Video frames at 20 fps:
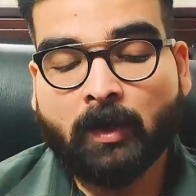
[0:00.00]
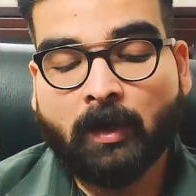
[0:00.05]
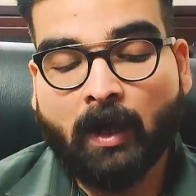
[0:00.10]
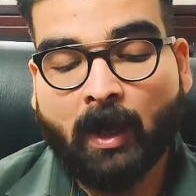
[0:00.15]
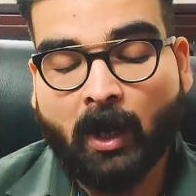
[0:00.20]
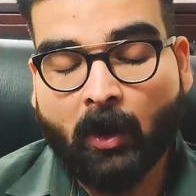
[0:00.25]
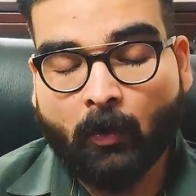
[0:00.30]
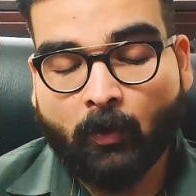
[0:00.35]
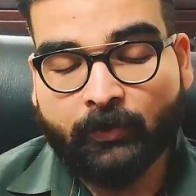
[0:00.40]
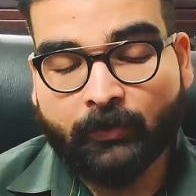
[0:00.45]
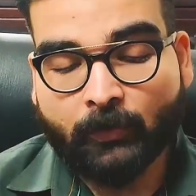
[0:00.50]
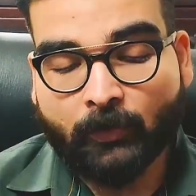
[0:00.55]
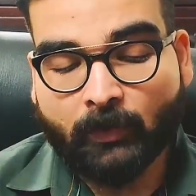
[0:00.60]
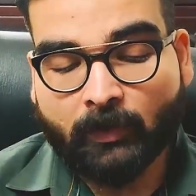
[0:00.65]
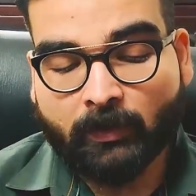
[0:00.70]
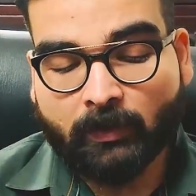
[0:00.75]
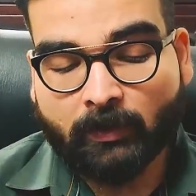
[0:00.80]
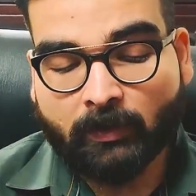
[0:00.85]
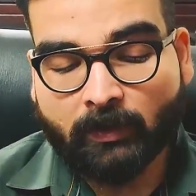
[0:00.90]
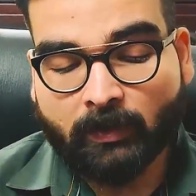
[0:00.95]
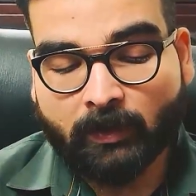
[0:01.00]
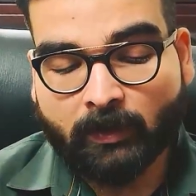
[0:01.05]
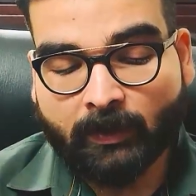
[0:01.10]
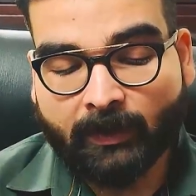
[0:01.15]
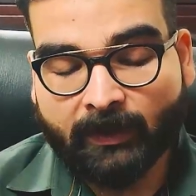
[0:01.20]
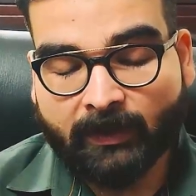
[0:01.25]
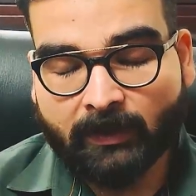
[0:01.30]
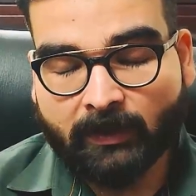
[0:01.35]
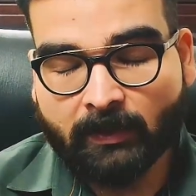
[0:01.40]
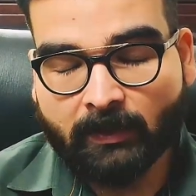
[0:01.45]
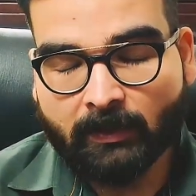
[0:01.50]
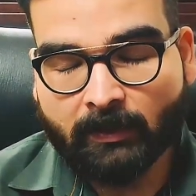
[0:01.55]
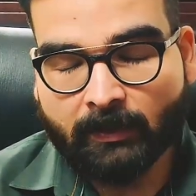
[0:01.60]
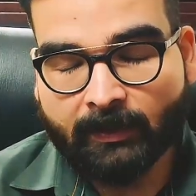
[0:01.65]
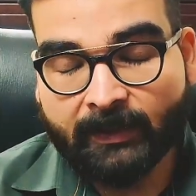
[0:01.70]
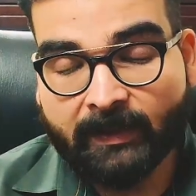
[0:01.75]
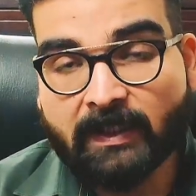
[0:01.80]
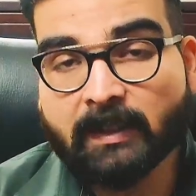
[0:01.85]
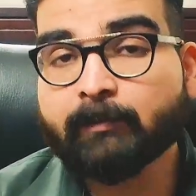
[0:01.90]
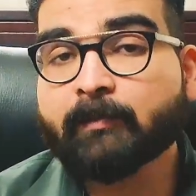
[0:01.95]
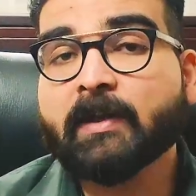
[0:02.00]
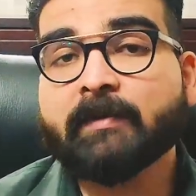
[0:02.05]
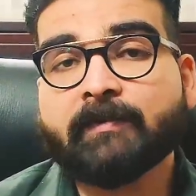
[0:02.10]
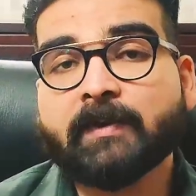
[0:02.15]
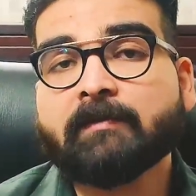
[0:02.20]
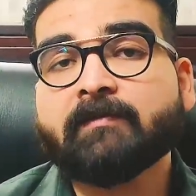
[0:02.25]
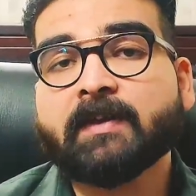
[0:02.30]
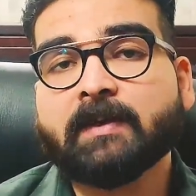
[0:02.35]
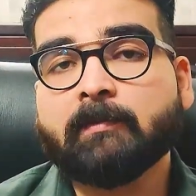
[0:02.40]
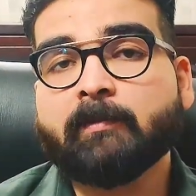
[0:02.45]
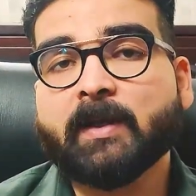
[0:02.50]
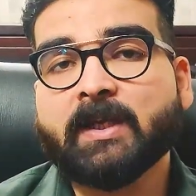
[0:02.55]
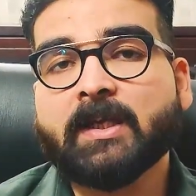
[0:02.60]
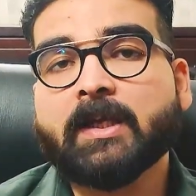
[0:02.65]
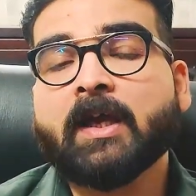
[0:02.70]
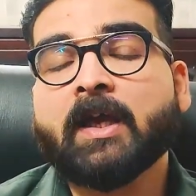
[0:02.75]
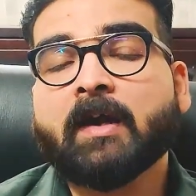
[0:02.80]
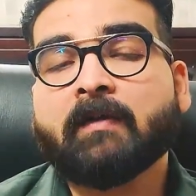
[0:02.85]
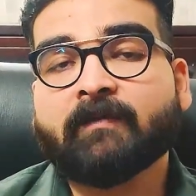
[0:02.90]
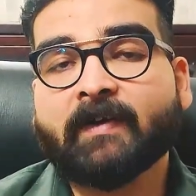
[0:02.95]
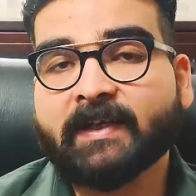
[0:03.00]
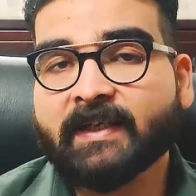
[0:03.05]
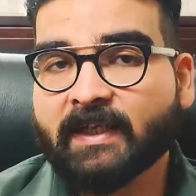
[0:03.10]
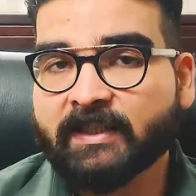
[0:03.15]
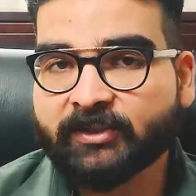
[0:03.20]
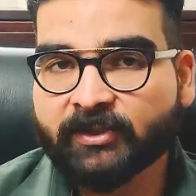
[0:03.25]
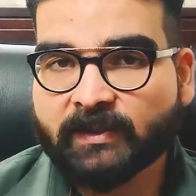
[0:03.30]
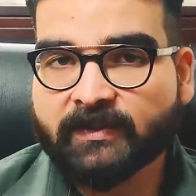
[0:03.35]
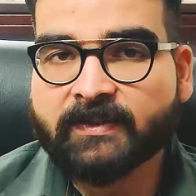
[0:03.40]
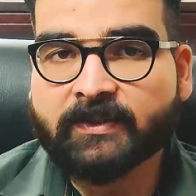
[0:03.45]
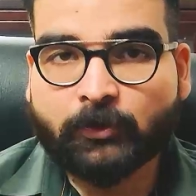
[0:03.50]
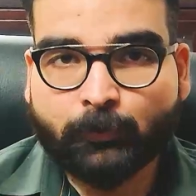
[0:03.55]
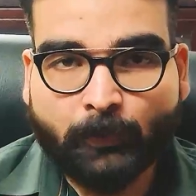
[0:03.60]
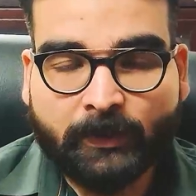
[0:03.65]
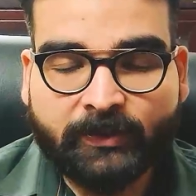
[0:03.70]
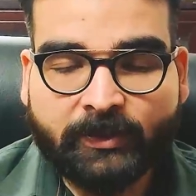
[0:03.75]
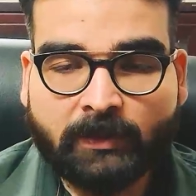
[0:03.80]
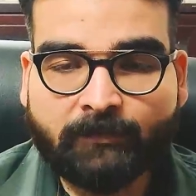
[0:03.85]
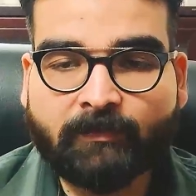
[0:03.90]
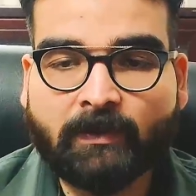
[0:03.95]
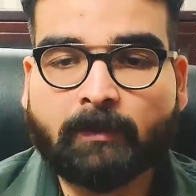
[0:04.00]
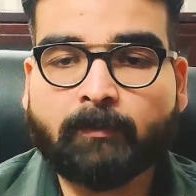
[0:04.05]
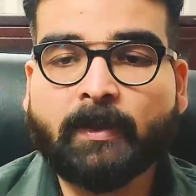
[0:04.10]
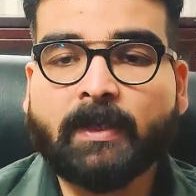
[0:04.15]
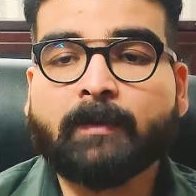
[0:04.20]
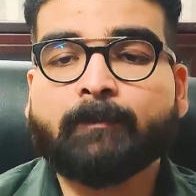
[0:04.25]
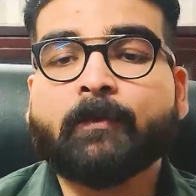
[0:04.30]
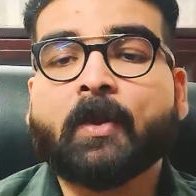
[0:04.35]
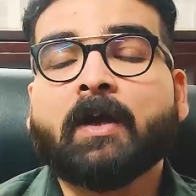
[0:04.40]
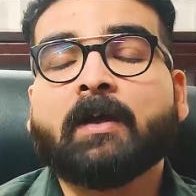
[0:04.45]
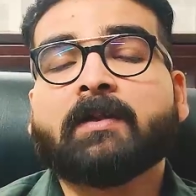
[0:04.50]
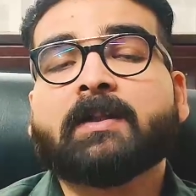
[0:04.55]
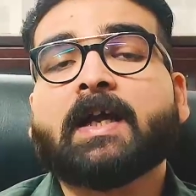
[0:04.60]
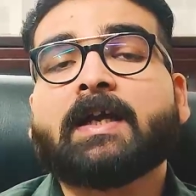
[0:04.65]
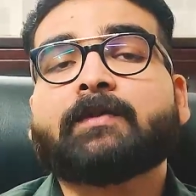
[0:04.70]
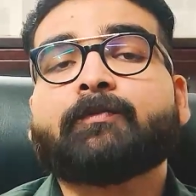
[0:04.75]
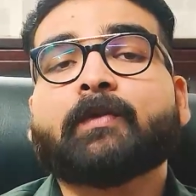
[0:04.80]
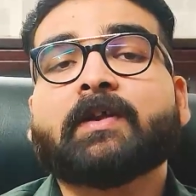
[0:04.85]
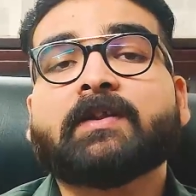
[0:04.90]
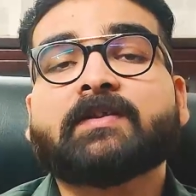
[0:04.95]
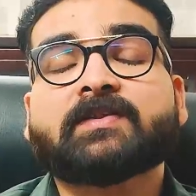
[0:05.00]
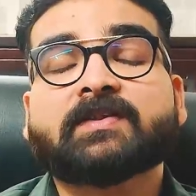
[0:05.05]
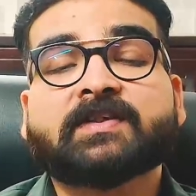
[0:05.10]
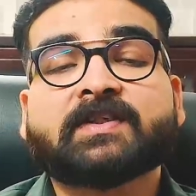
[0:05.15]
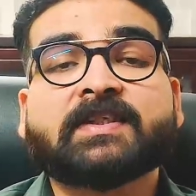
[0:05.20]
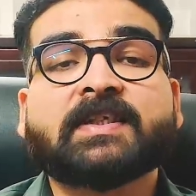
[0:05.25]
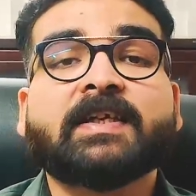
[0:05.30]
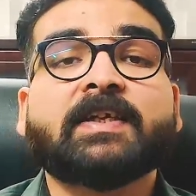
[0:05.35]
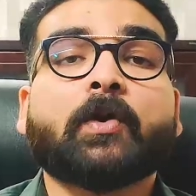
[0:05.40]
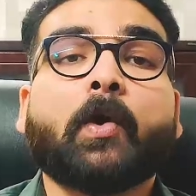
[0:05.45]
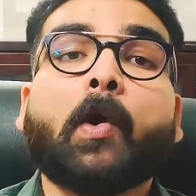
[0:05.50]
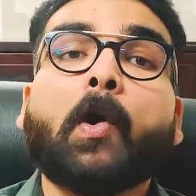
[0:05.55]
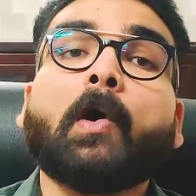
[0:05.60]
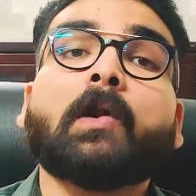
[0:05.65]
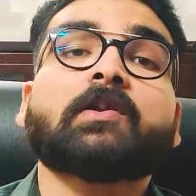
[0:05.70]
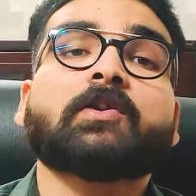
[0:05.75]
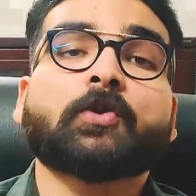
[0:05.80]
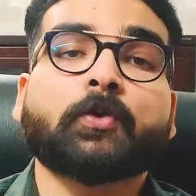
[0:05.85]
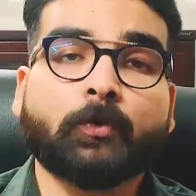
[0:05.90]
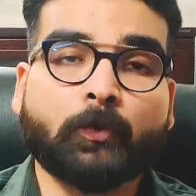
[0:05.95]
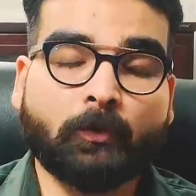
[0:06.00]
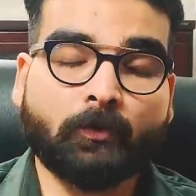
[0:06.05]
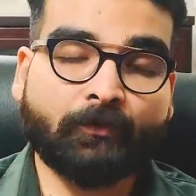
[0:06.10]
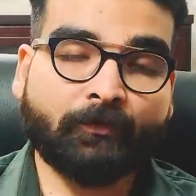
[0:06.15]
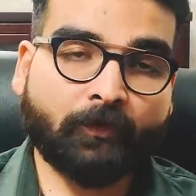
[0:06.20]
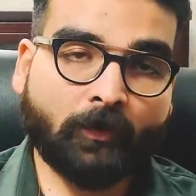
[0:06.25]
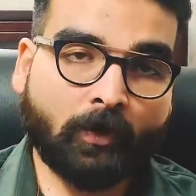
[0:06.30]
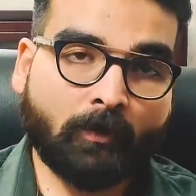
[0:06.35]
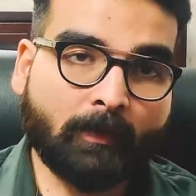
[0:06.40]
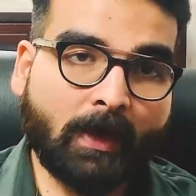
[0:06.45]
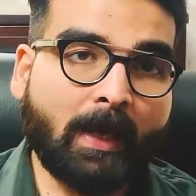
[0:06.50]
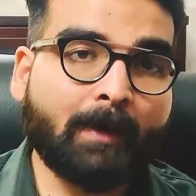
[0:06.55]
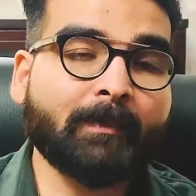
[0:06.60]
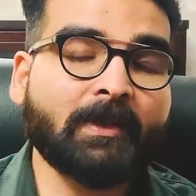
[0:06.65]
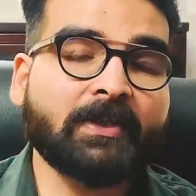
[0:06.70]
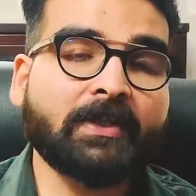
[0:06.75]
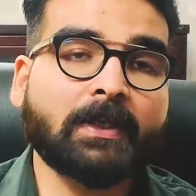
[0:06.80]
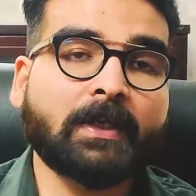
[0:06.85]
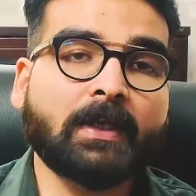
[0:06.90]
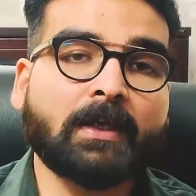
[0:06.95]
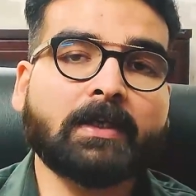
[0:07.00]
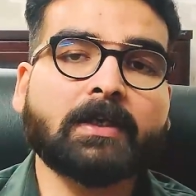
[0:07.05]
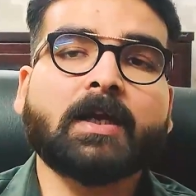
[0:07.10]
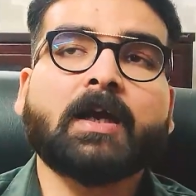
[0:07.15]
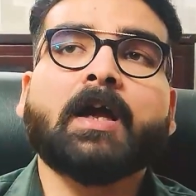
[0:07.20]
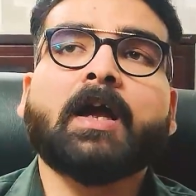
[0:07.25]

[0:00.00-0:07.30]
how your income level will be, financial situation will be. That will seen all through from Atmakarak,